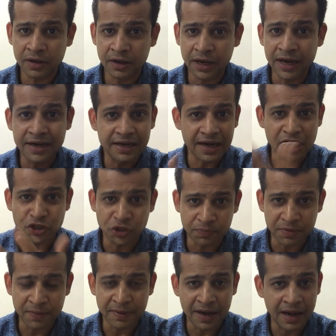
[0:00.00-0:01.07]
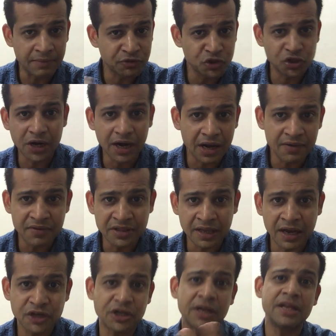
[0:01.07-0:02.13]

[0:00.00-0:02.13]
international people, and I'm struggling with English.